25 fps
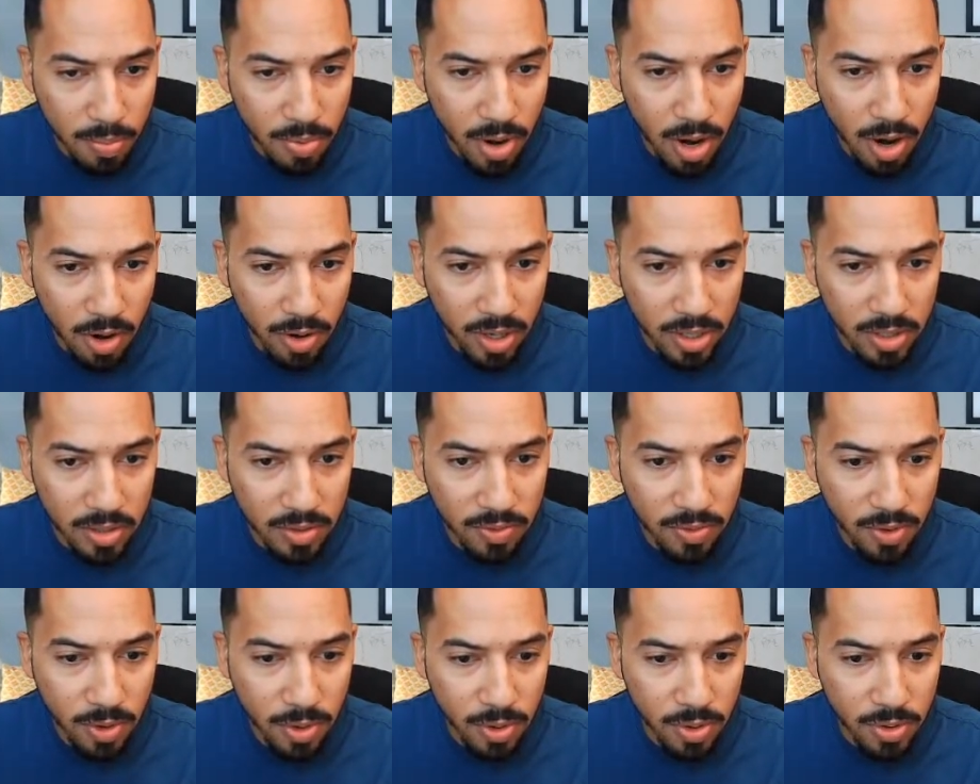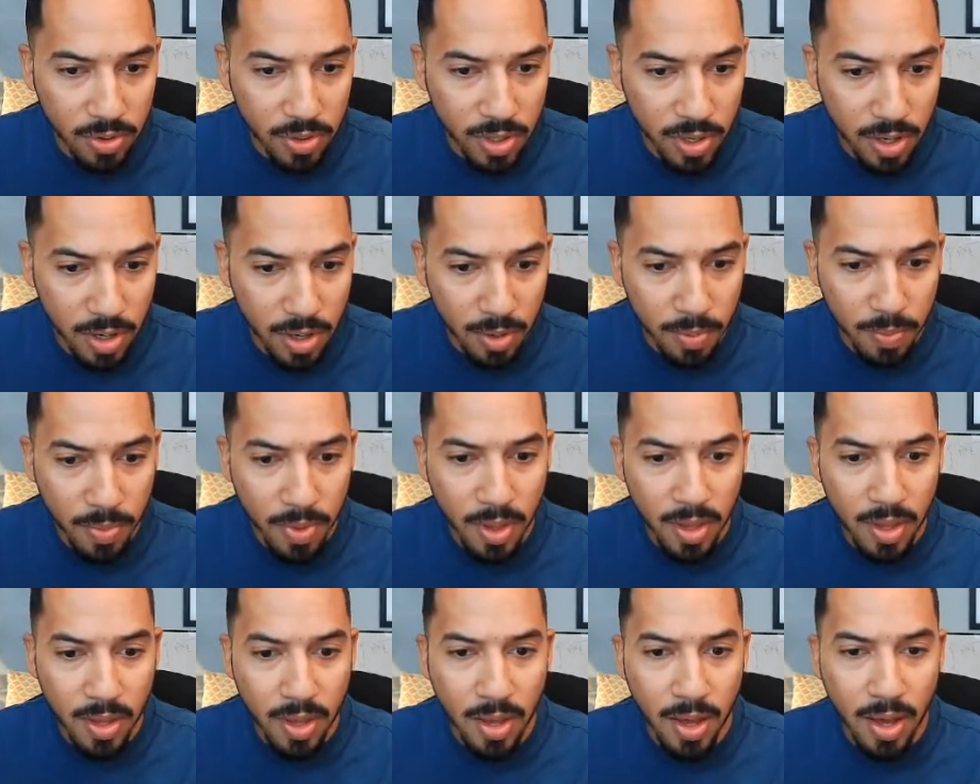progress photos here.
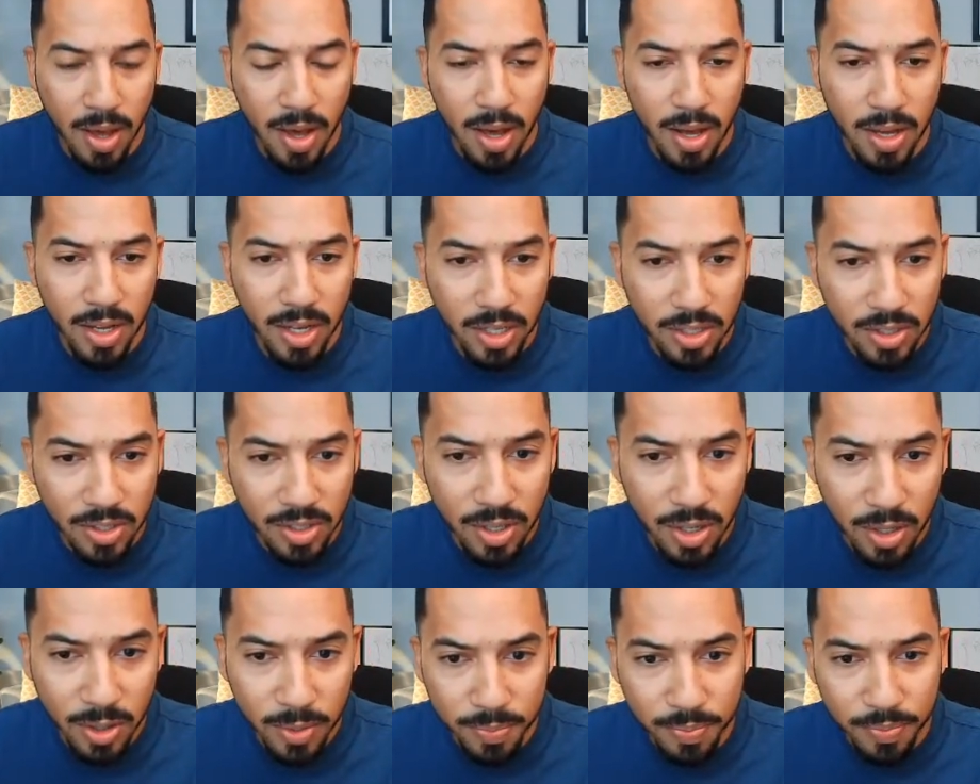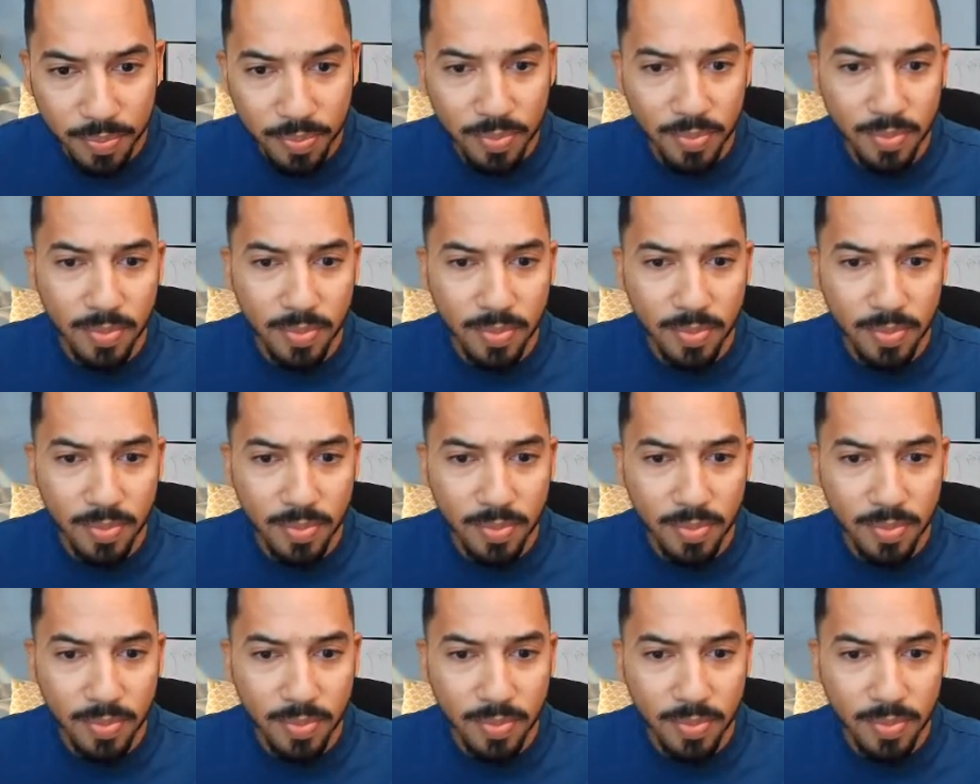And so